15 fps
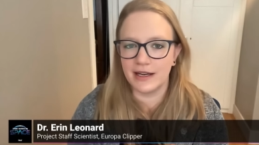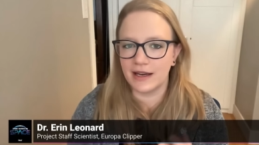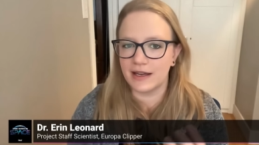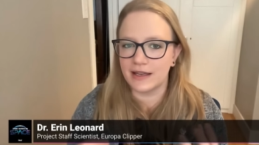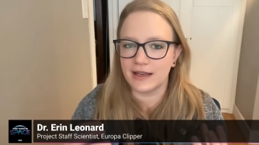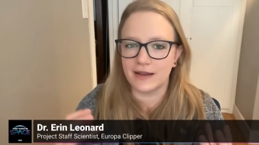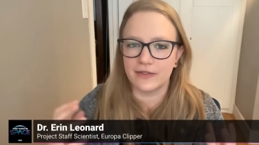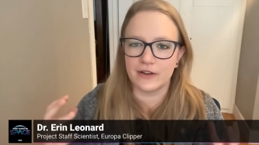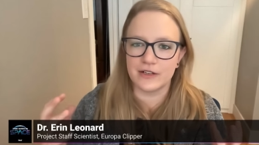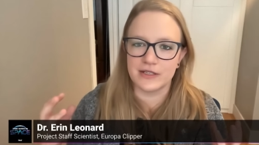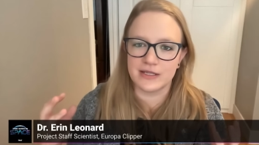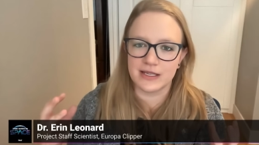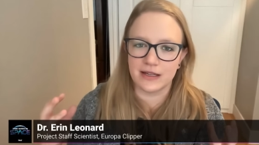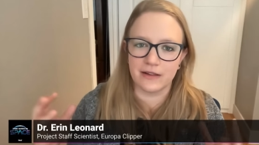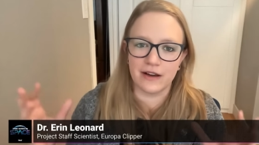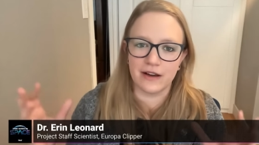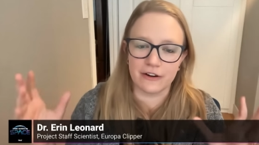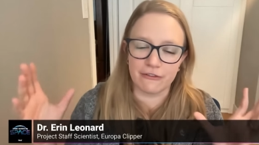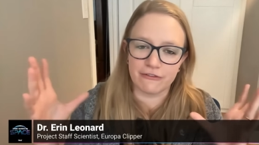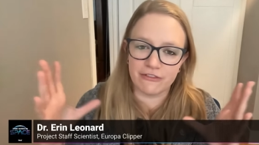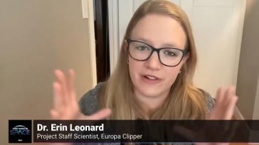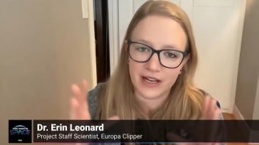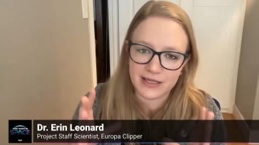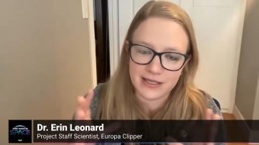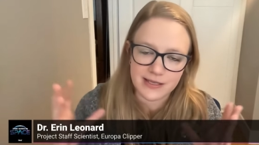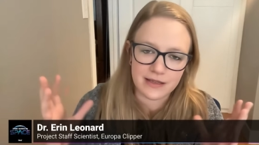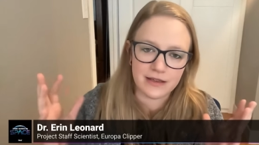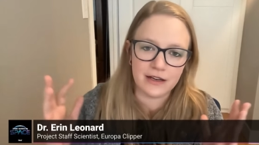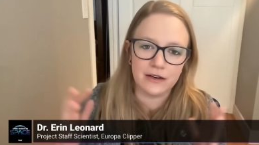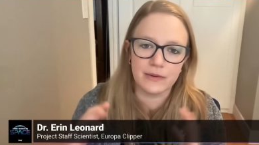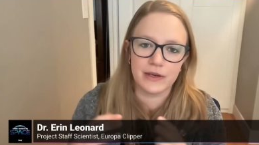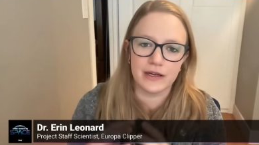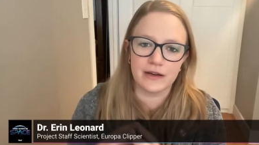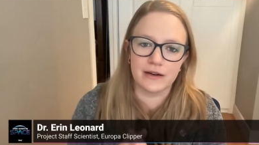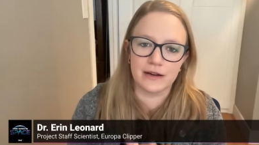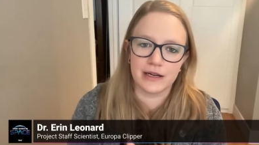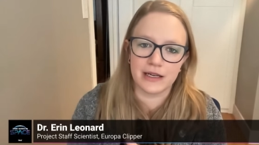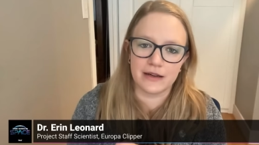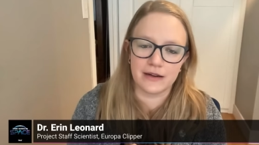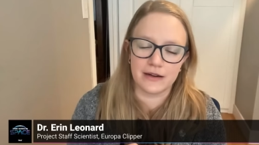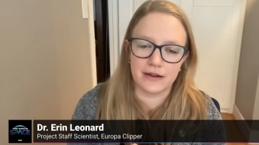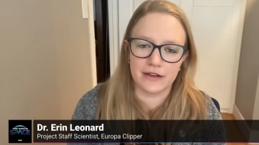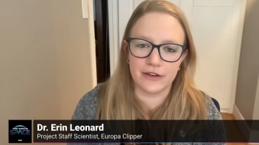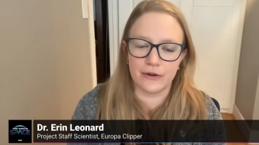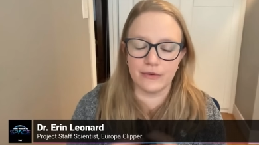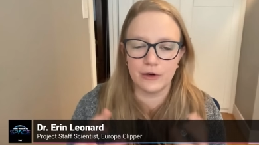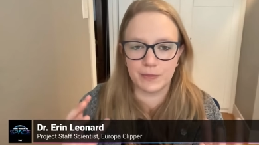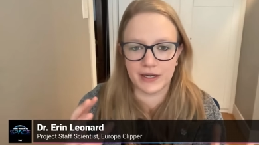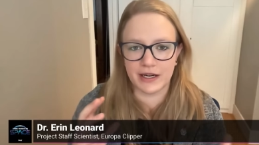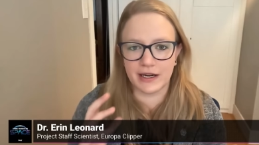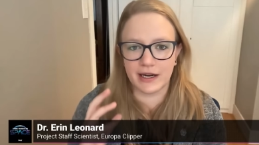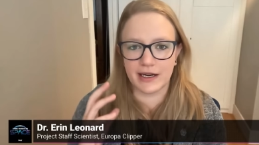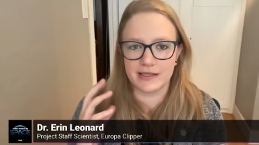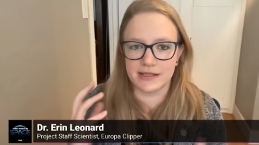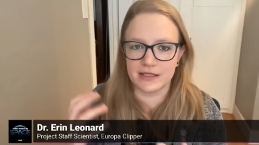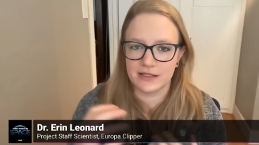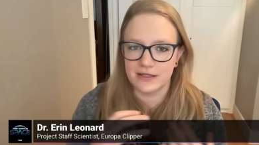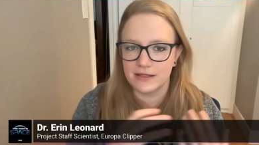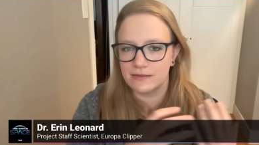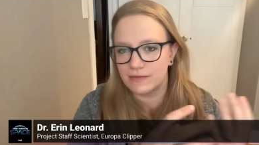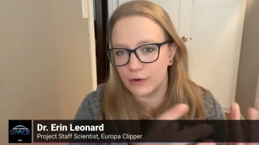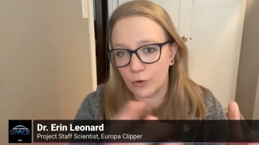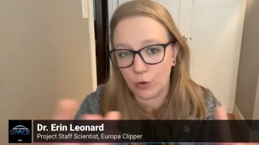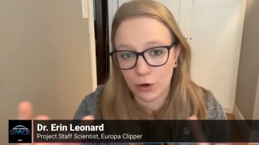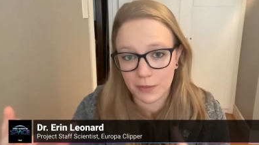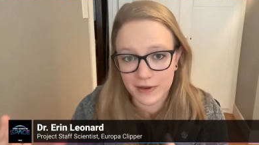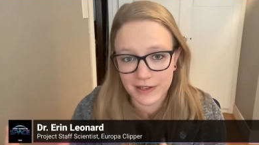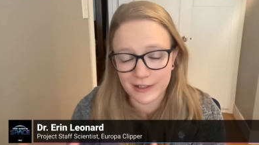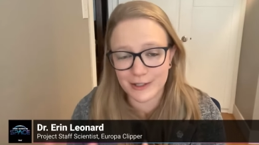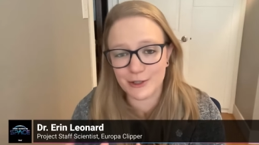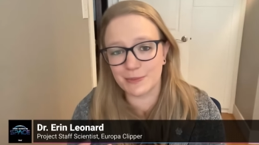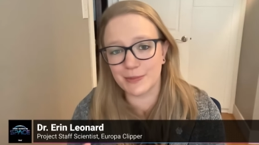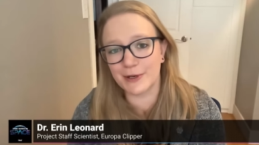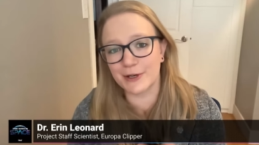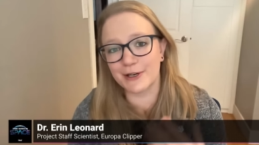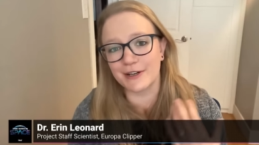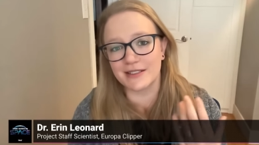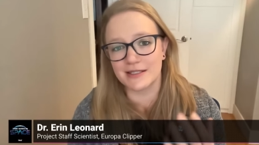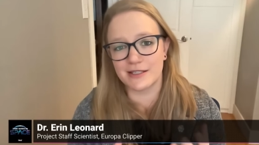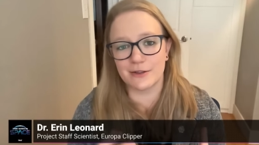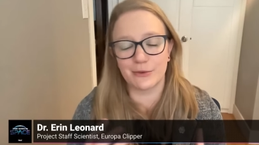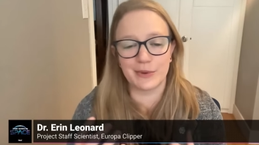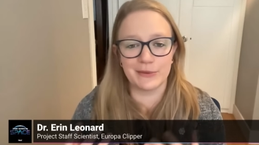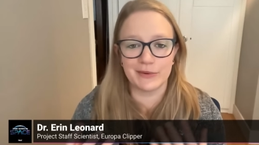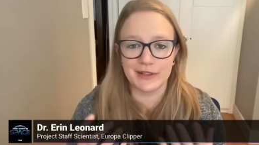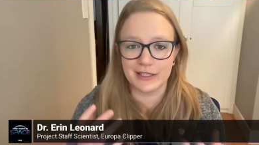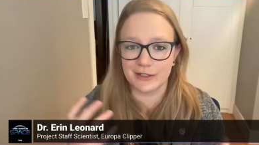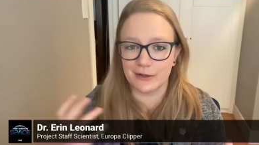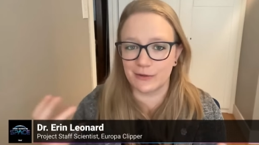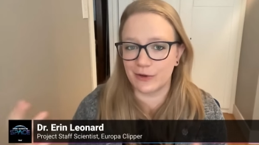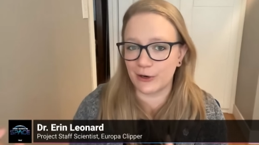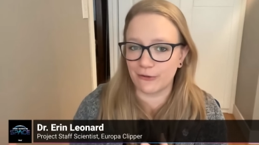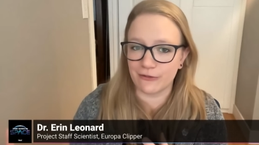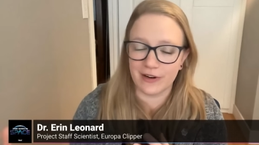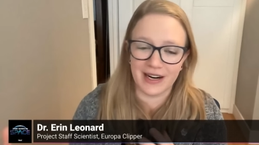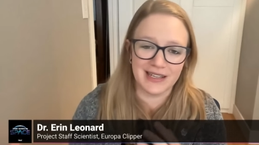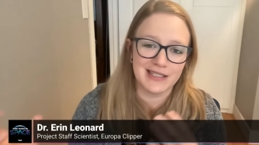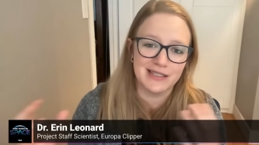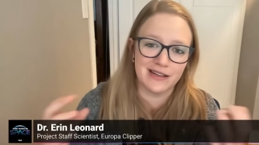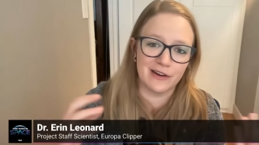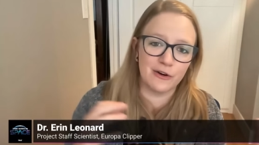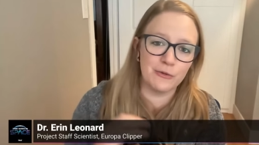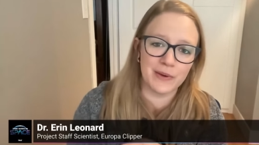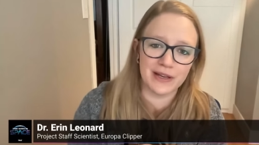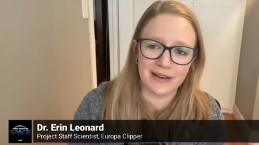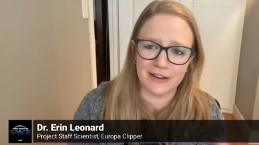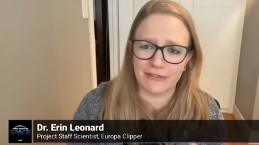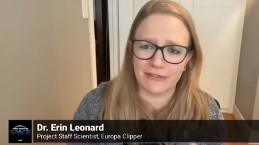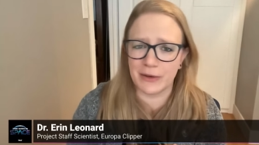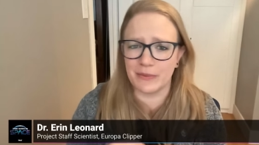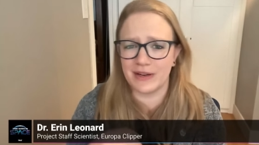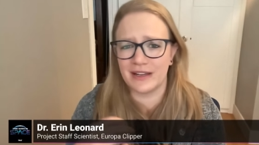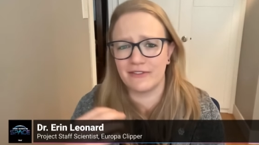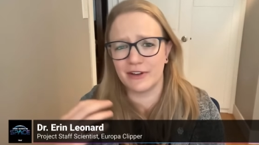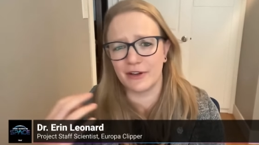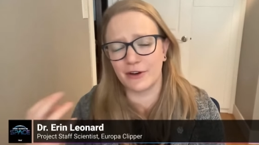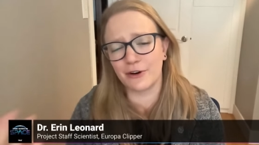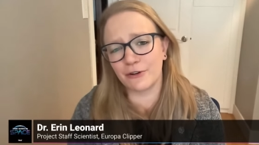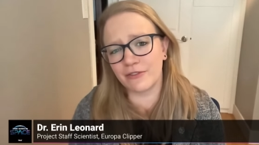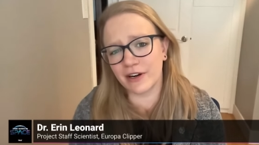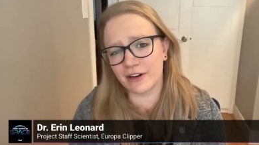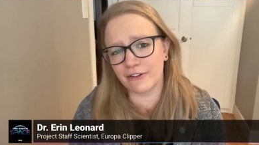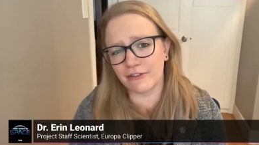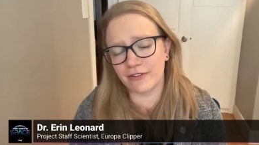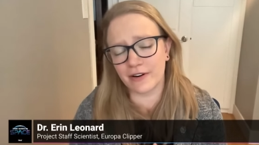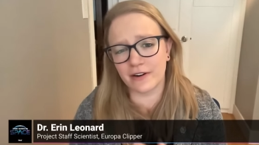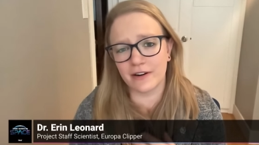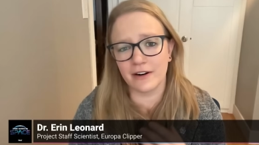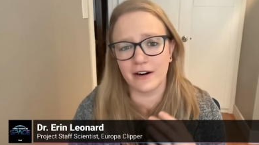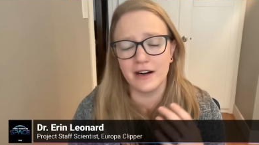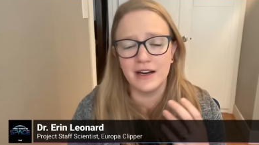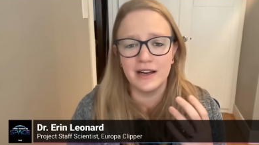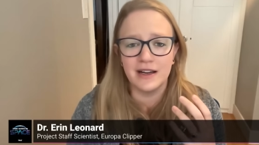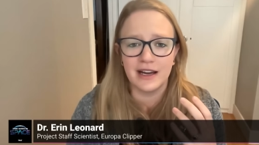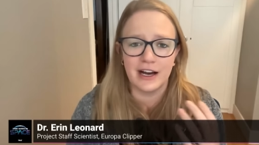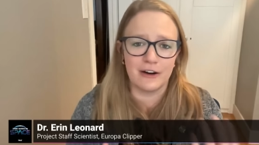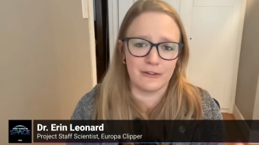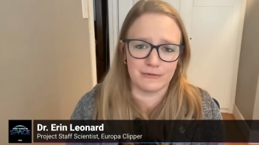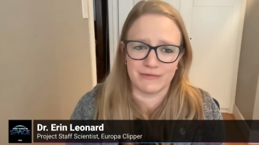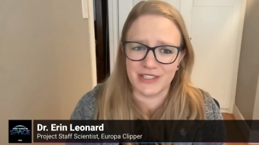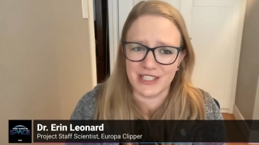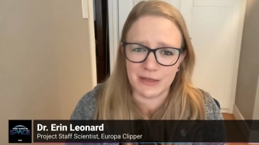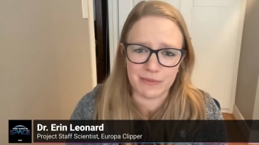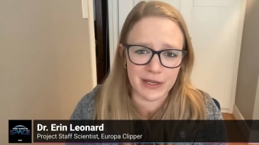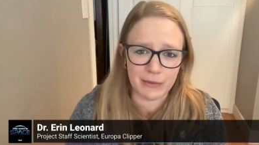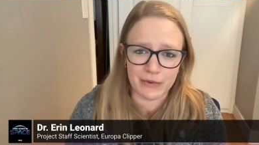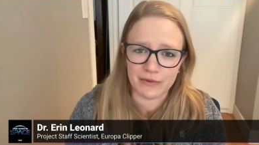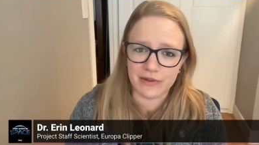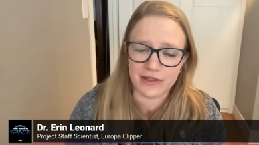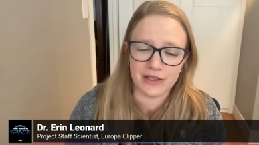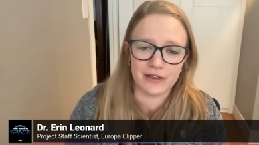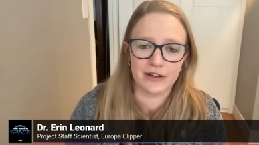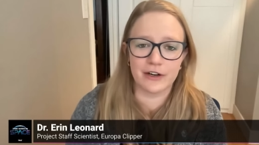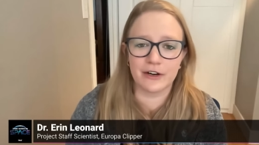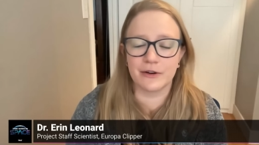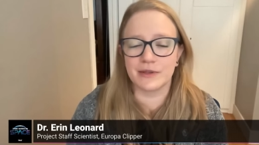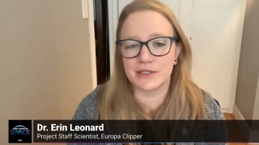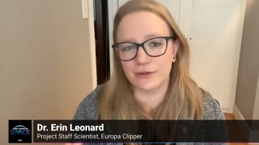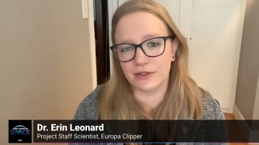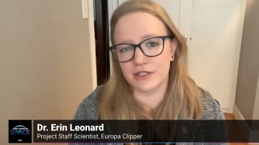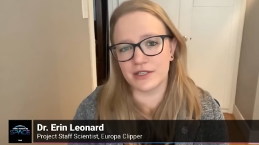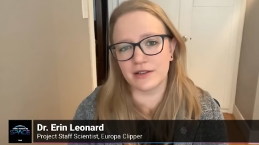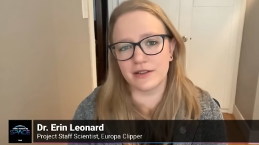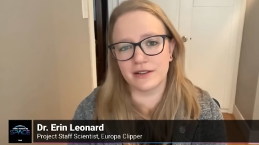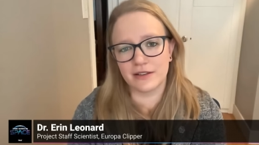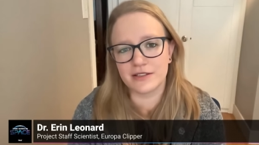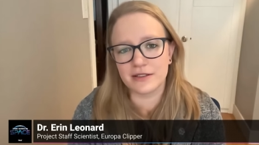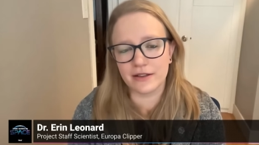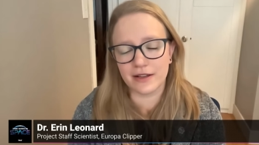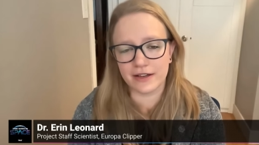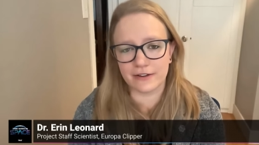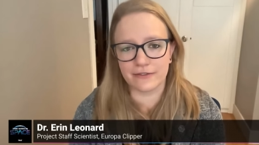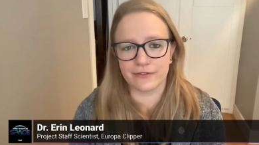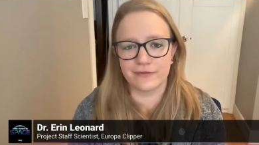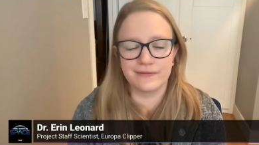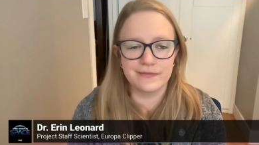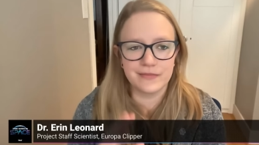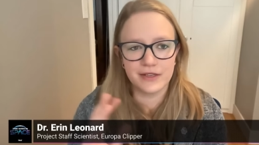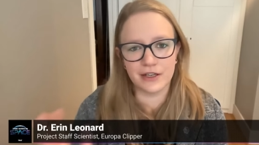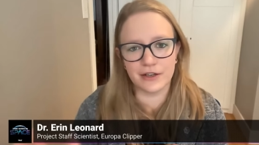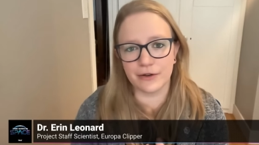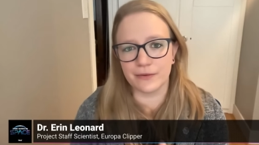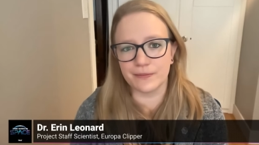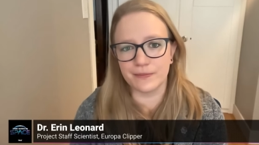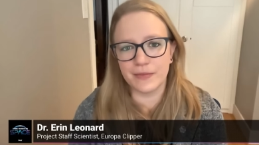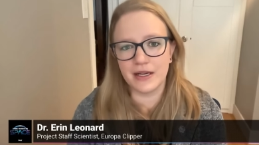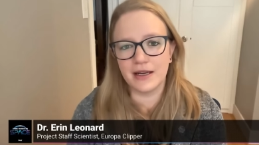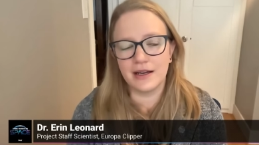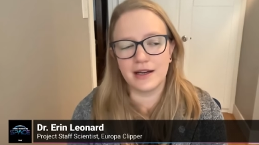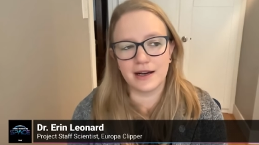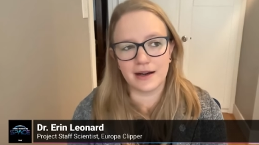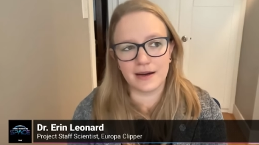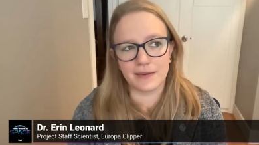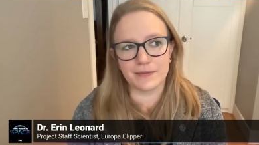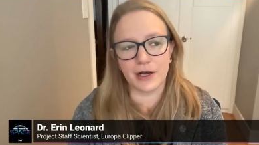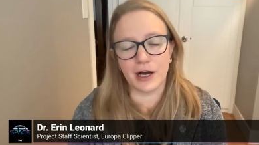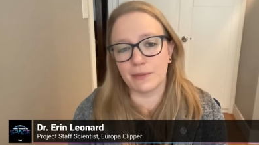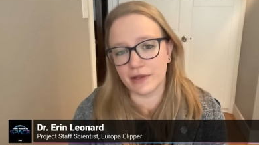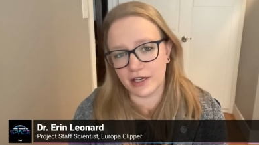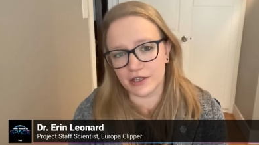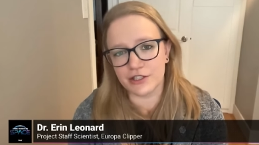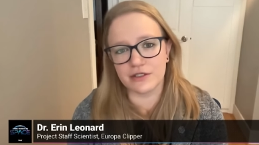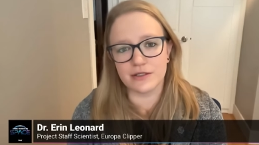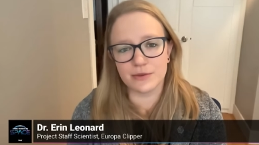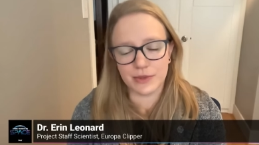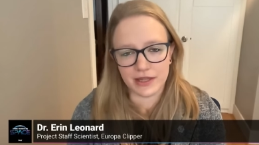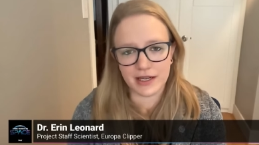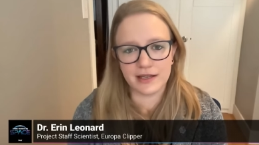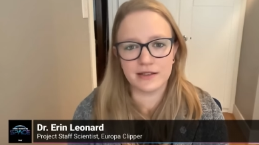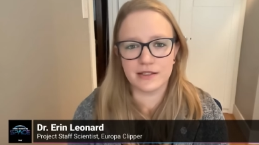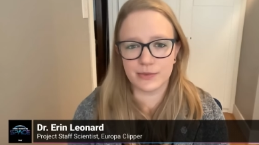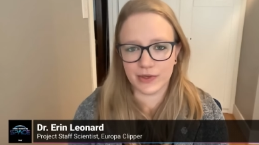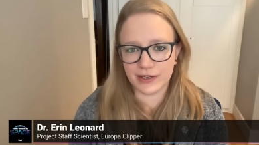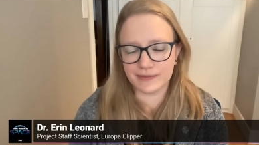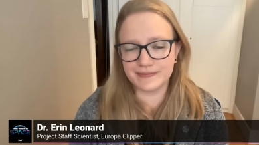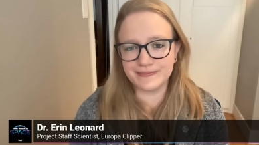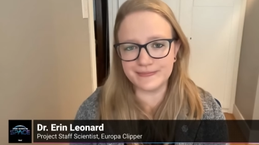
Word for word: Again, there's a lot of flexing going on Europa as it's orbiting Jupiter. And so we really don't know if cracks stay open, if they would even go very far, how deep they would really go. And so there's a lot of, you know, complications with that as well.